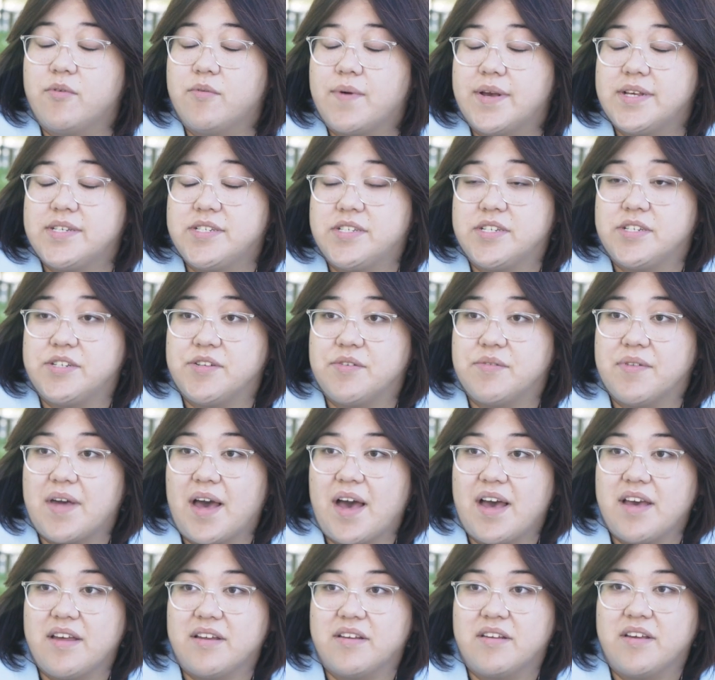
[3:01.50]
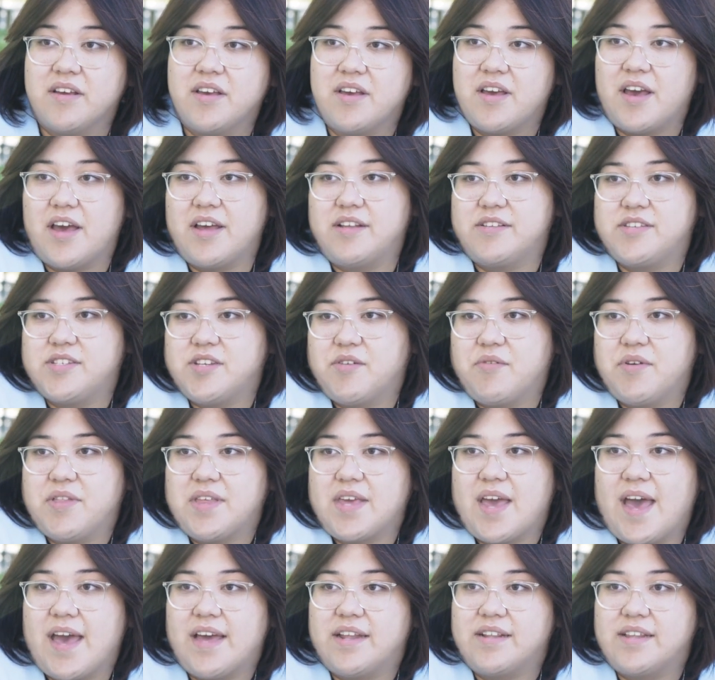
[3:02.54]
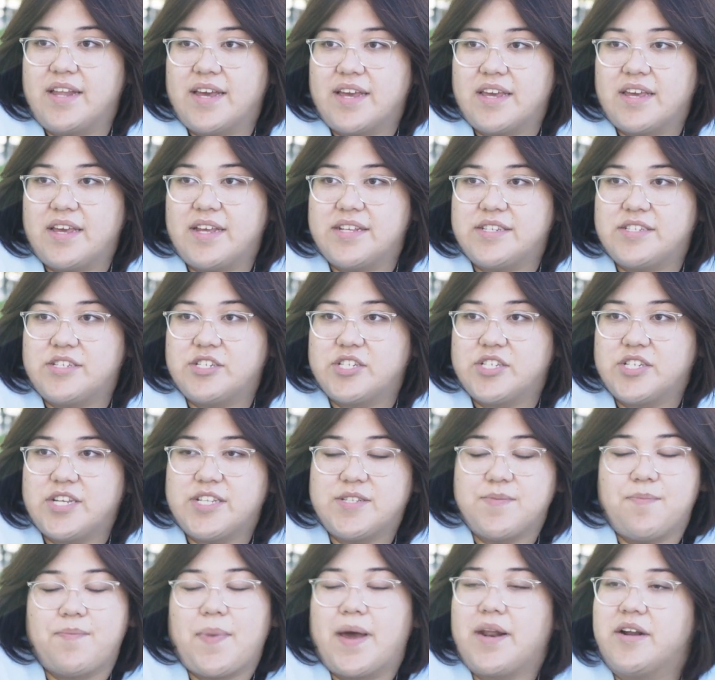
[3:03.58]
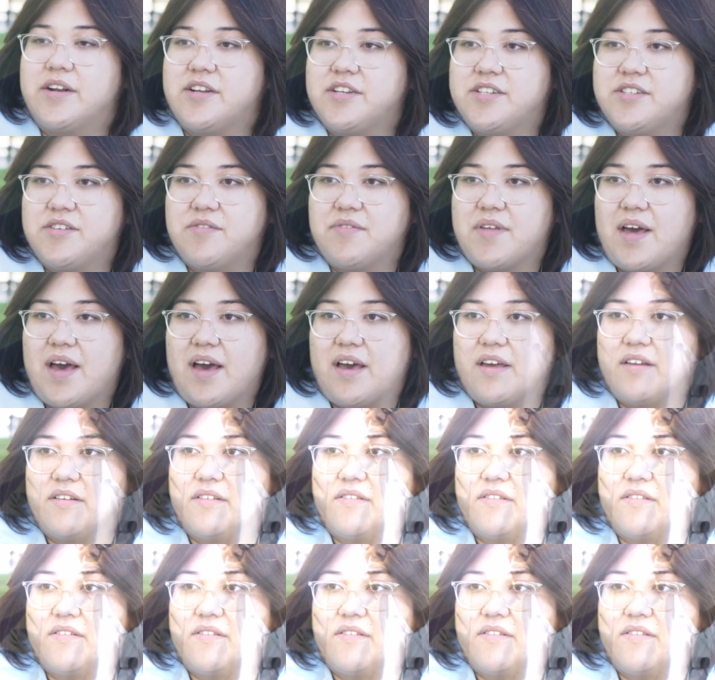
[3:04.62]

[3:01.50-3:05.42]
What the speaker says: ways to do that. And so in the end, it's better to do that.